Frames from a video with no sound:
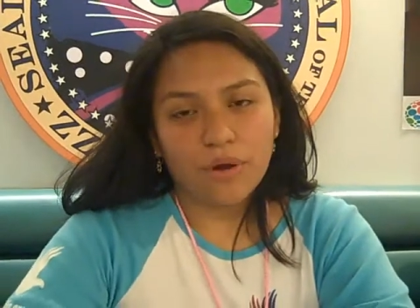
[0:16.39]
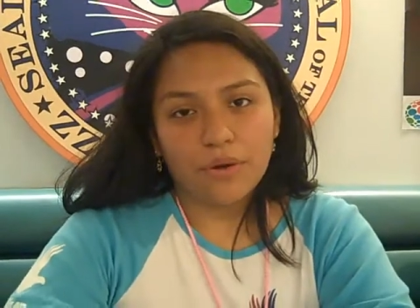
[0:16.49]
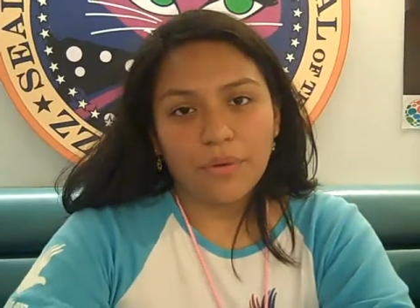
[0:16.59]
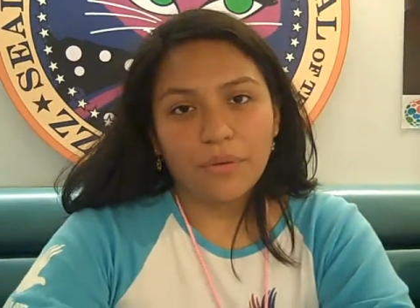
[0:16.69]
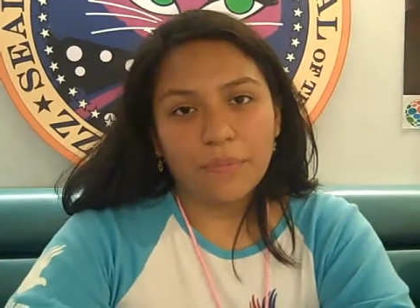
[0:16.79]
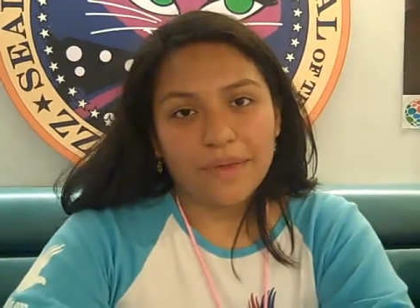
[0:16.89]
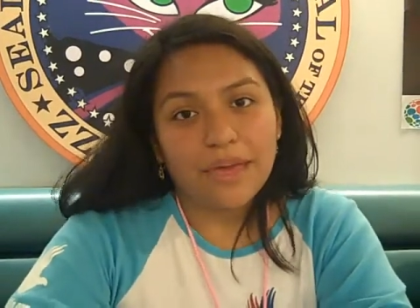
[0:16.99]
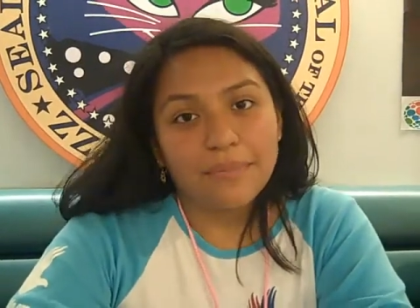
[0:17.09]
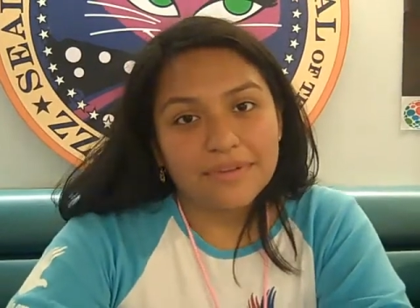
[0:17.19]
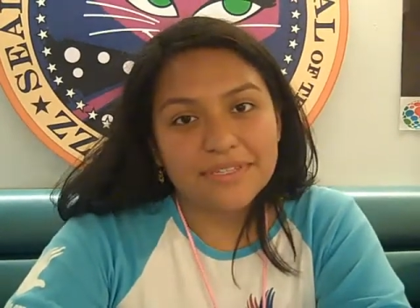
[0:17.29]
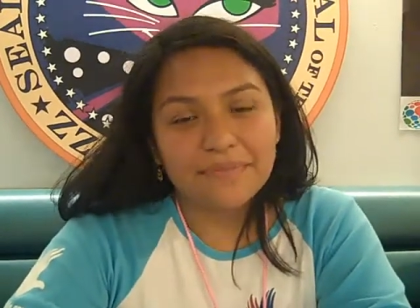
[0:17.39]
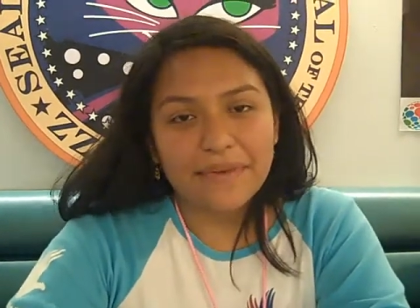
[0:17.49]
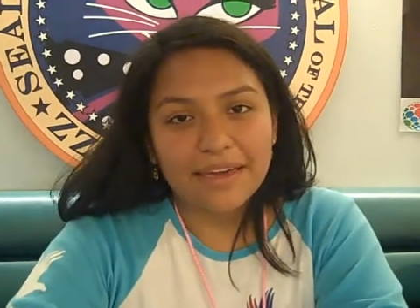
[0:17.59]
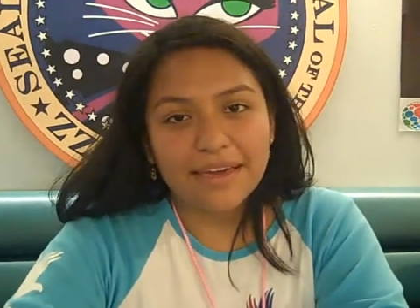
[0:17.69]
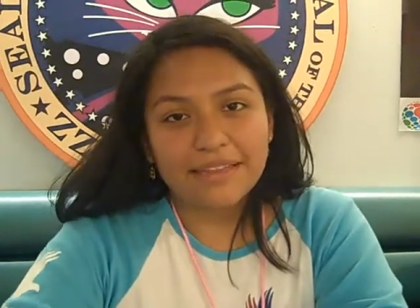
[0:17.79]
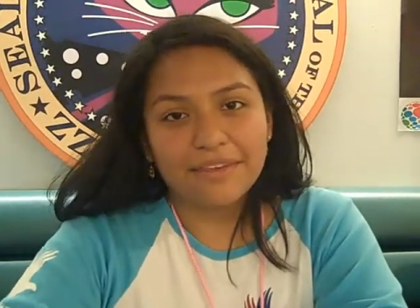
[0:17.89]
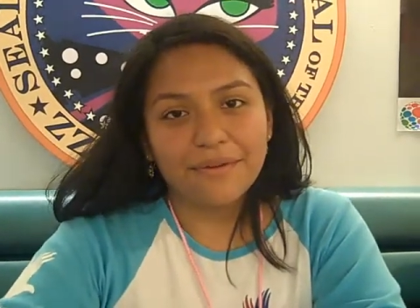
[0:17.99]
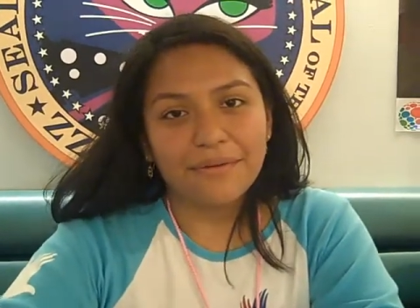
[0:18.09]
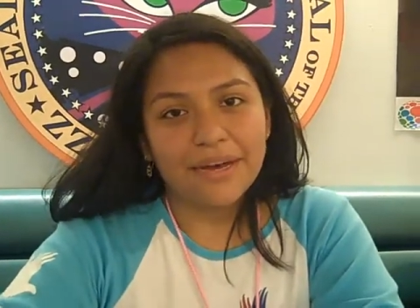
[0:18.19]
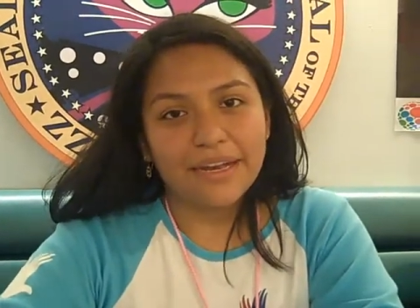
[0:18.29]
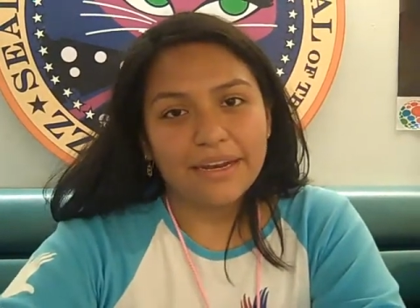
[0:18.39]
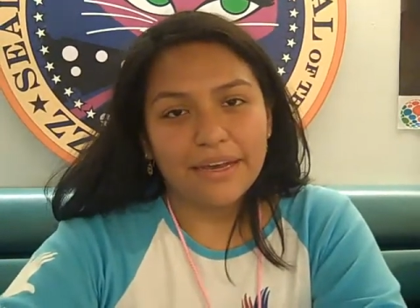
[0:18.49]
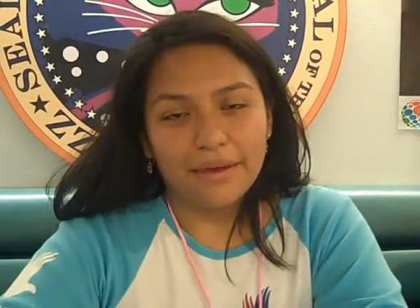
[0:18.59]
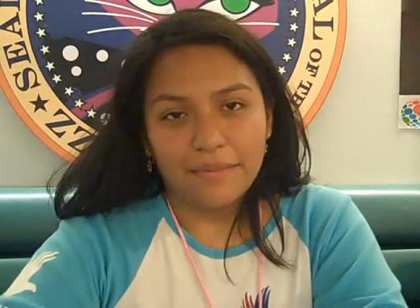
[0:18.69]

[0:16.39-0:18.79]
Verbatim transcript: where we would be able to speak at the UN and,